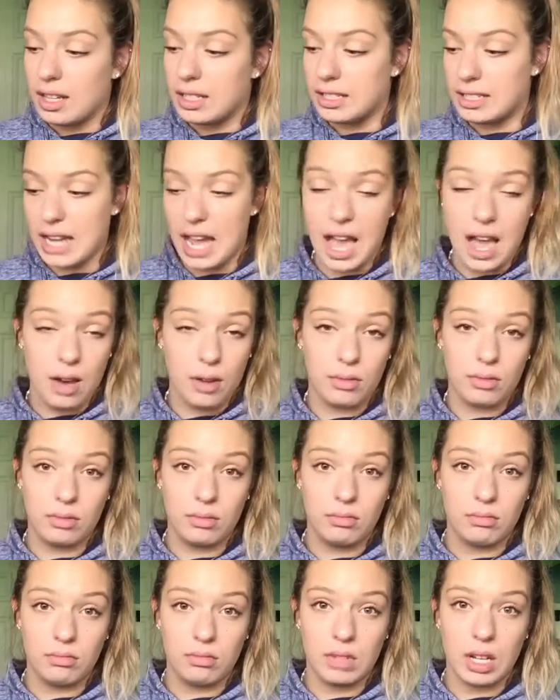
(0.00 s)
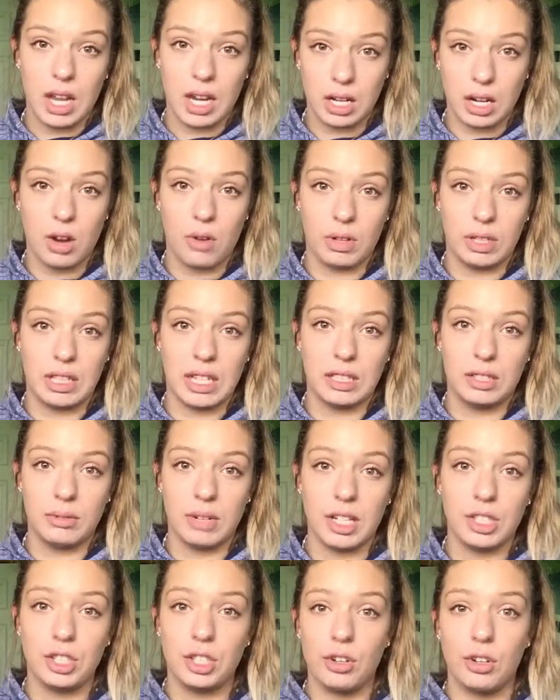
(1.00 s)
down and go in that
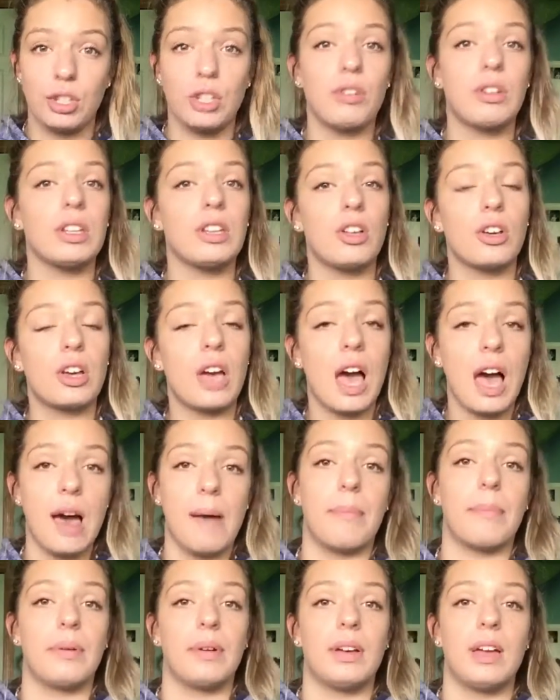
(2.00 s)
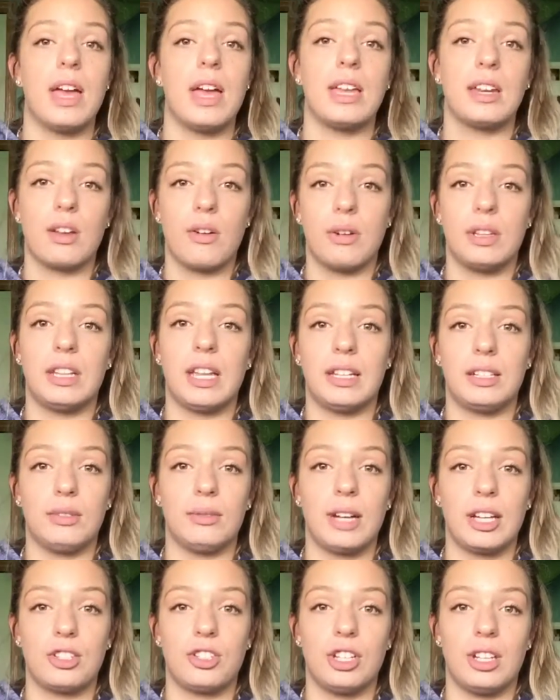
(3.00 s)
direction, or you can look up and go in that
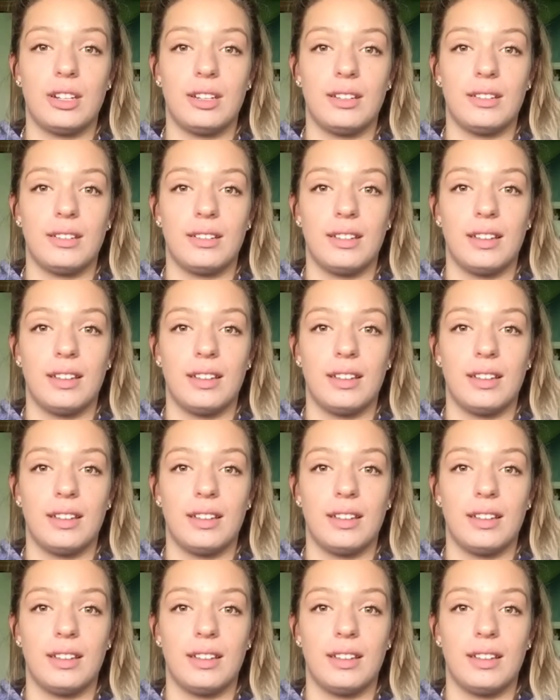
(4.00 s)
direction.